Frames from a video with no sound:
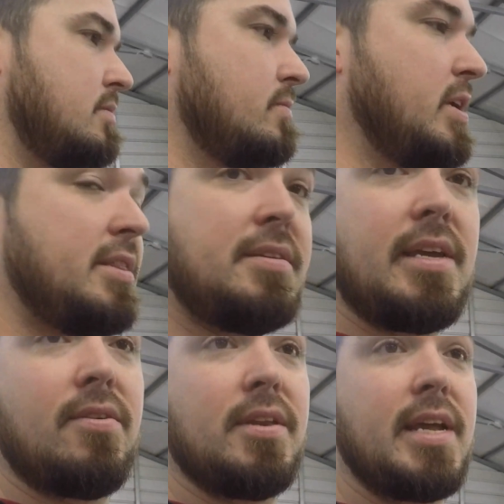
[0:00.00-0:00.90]
get this
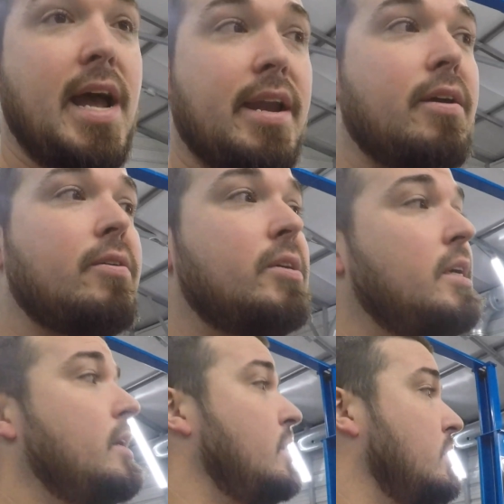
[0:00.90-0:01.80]
thing on the dyno,
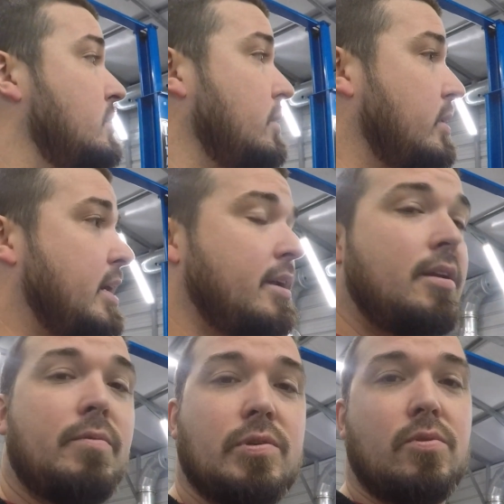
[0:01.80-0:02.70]
see what kind of
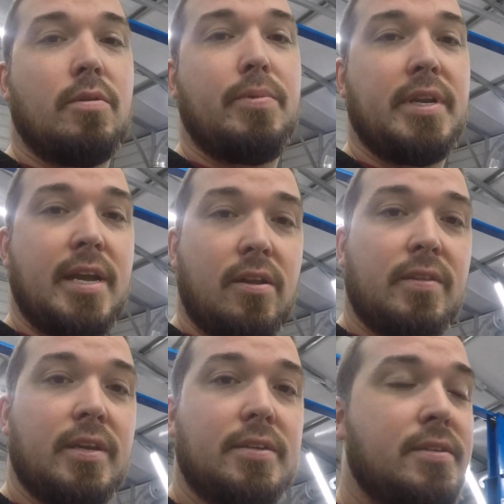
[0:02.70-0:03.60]
numbers we're going to put down on
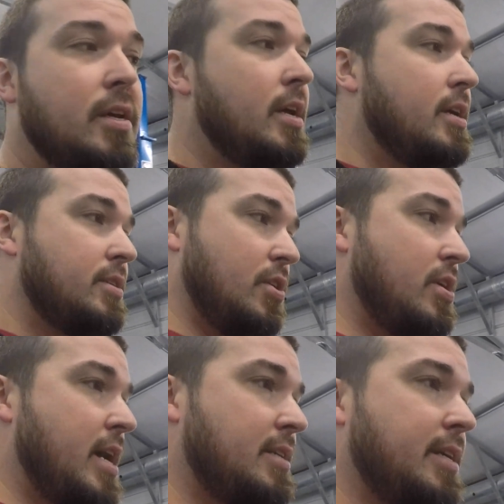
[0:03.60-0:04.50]
this. So you
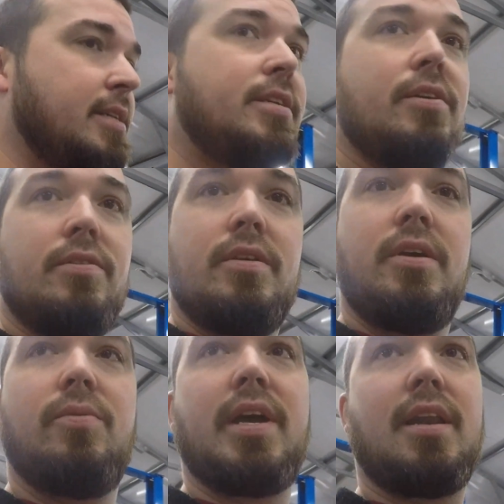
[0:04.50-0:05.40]
guys stay
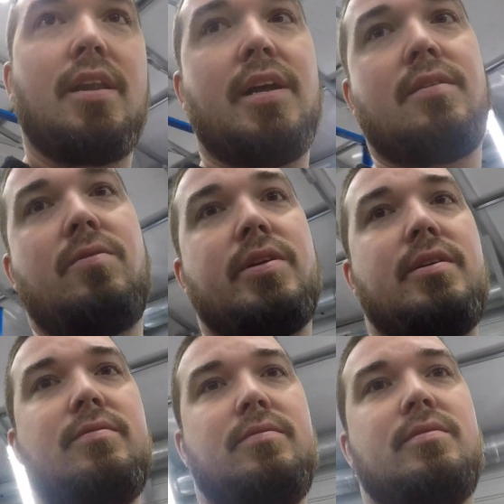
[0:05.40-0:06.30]
tuned. We got a lot going
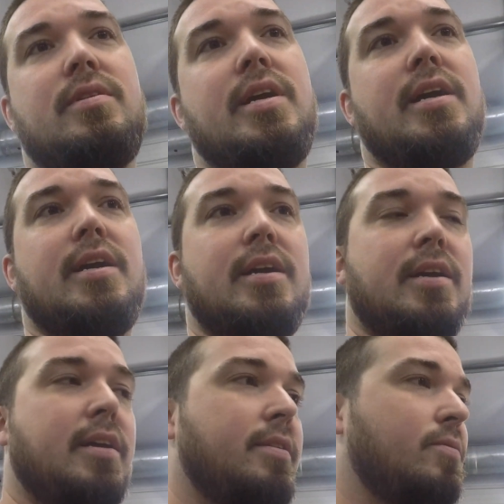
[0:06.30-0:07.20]
on,
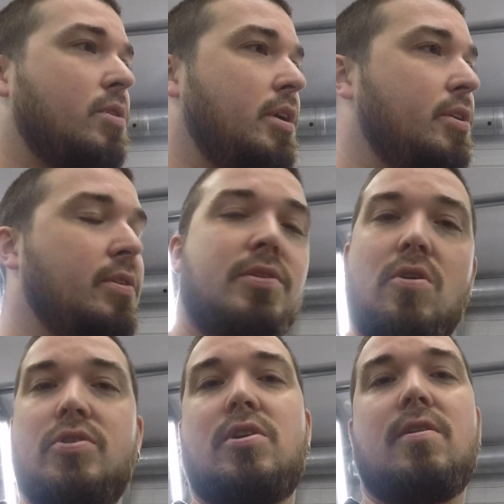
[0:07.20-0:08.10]
and we're going to do this
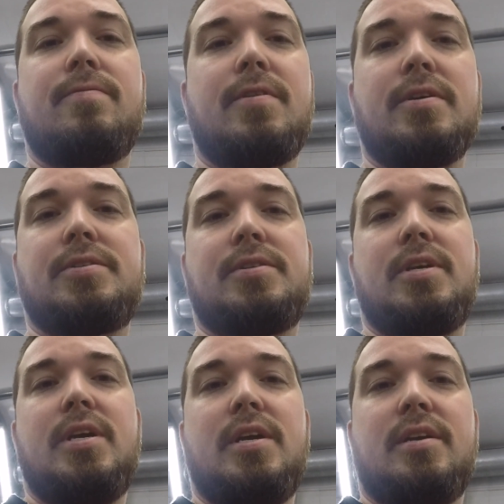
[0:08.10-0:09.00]
orange car first
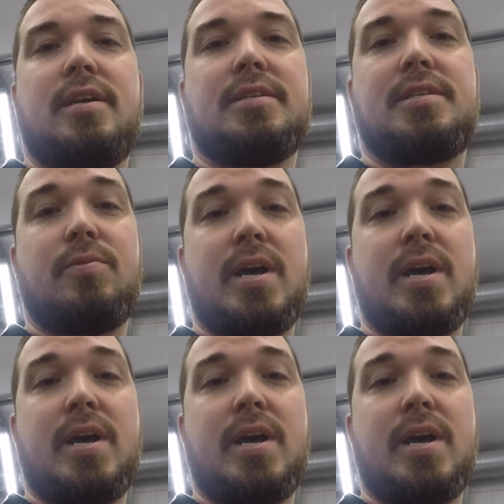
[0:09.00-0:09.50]
and see what